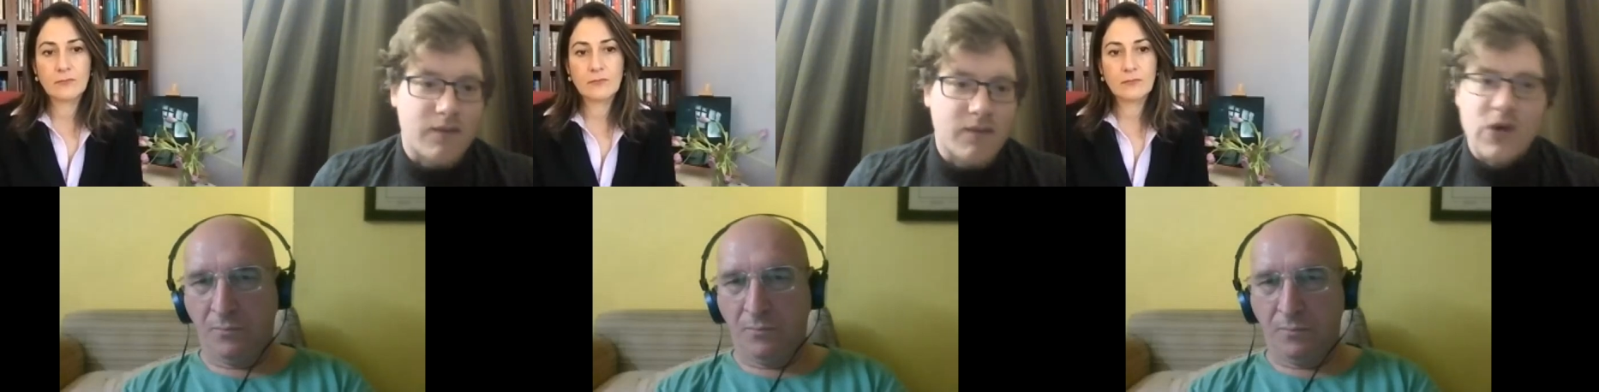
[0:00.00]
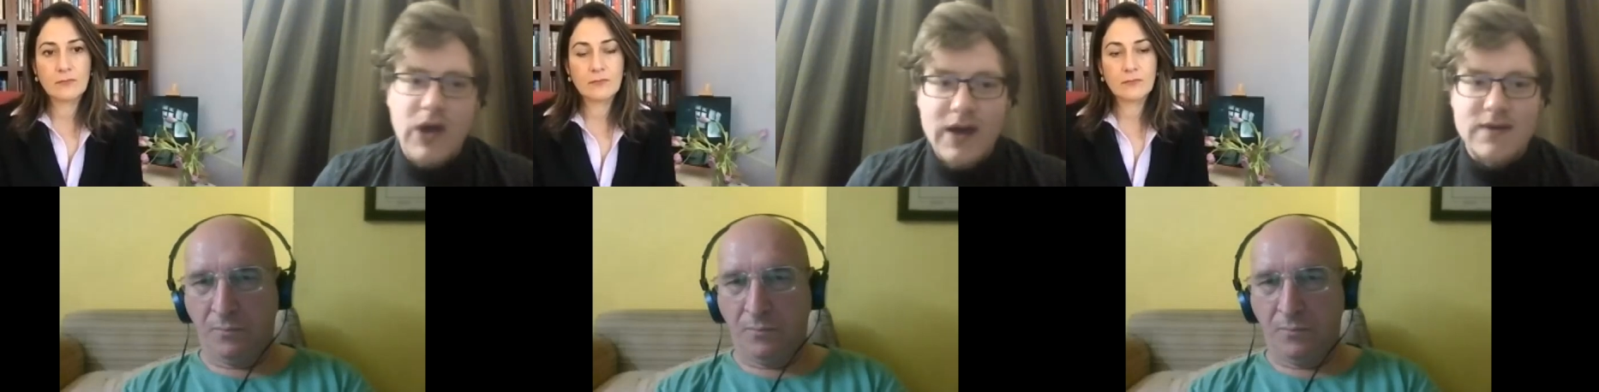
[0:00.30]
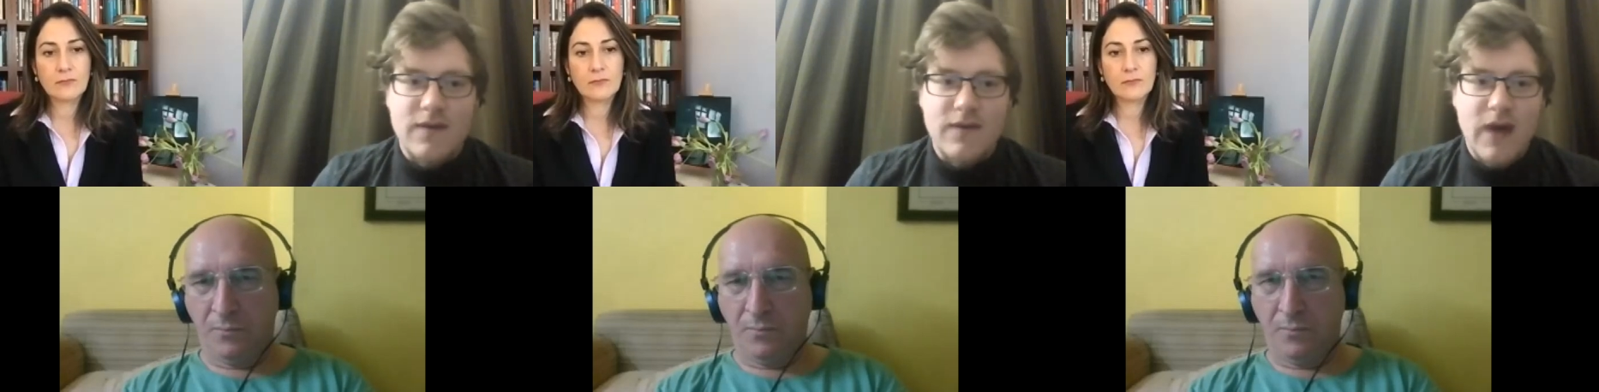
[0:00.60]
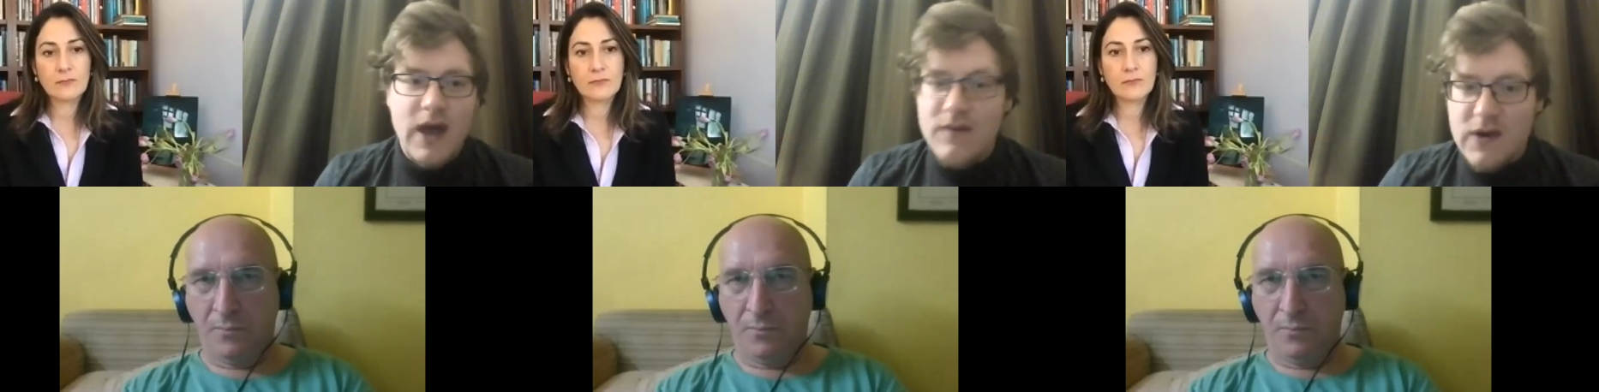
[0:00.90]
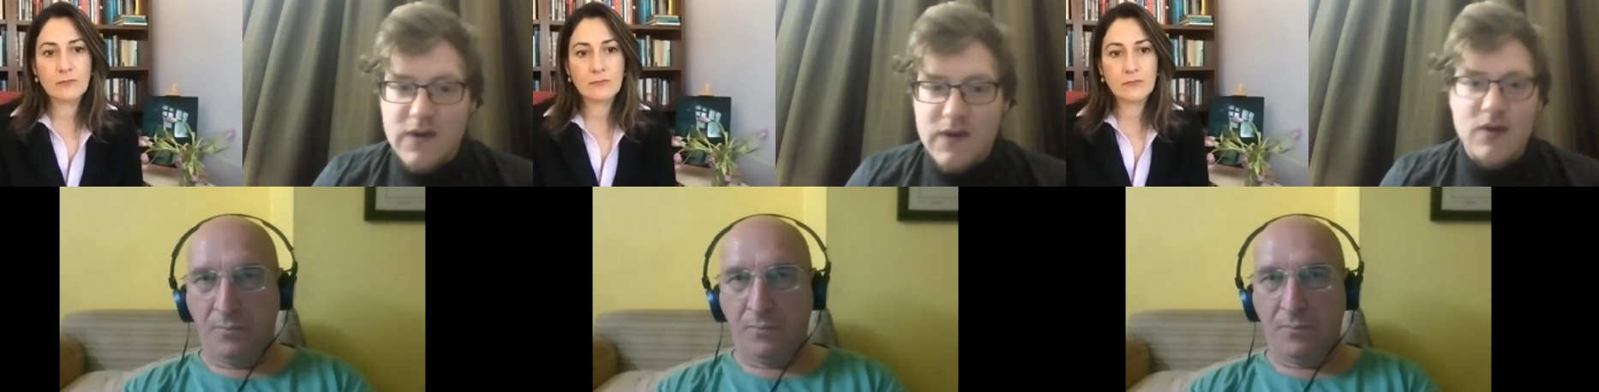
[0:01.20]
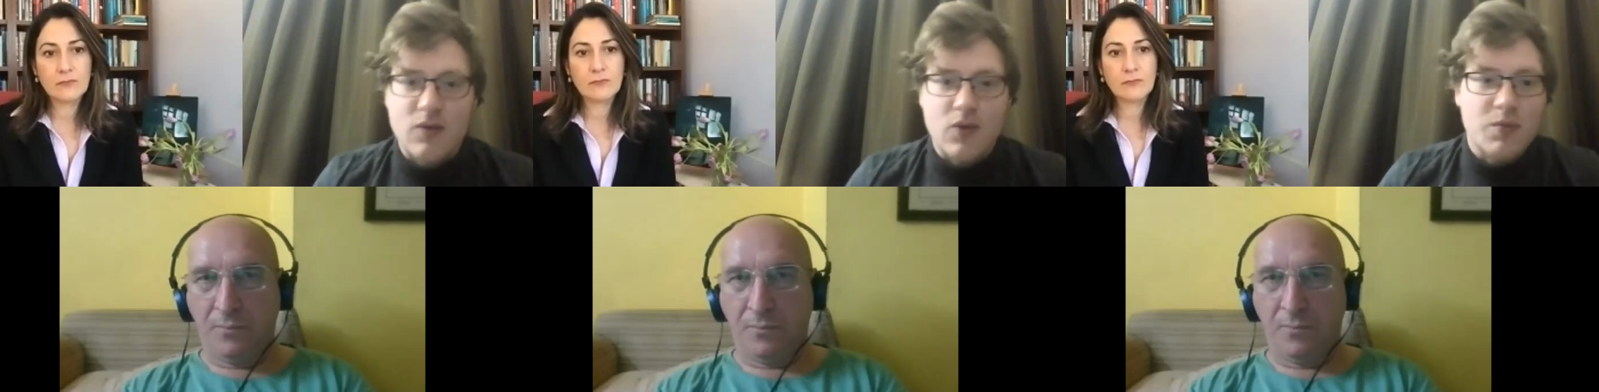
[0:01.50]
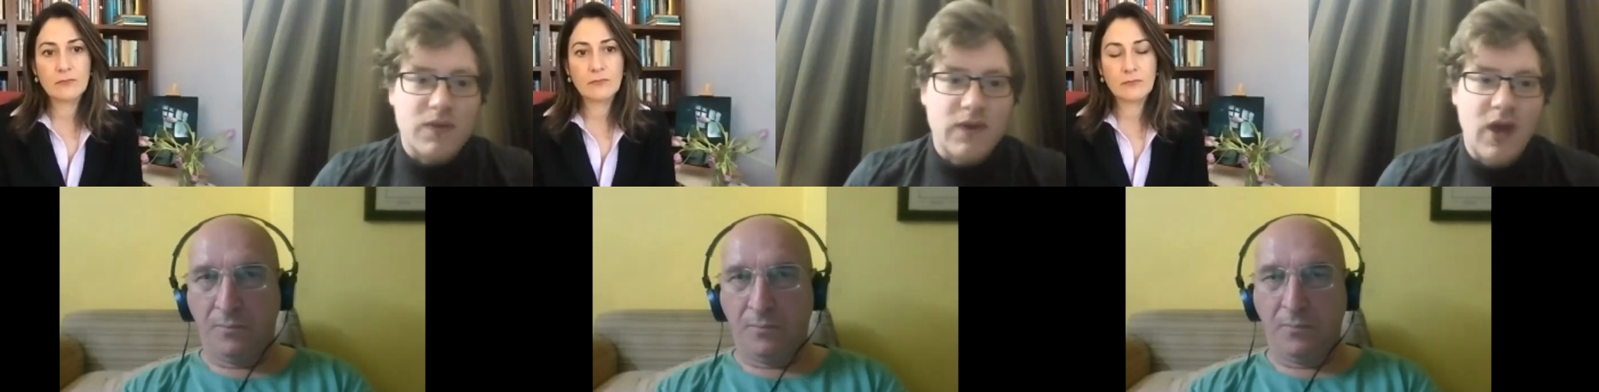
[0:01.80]
Speaker 1: very active advocacy
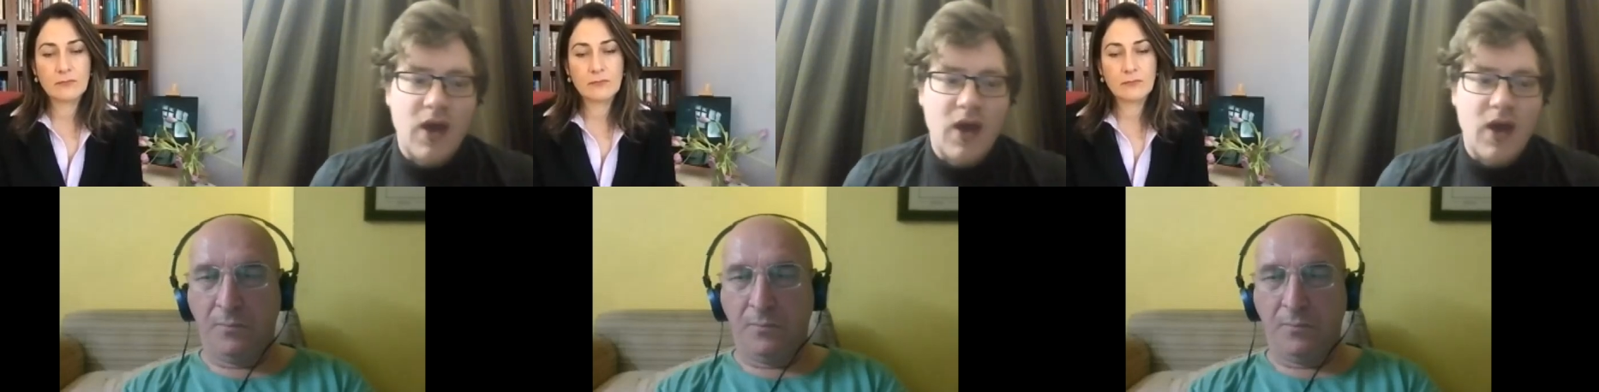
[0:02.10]
groups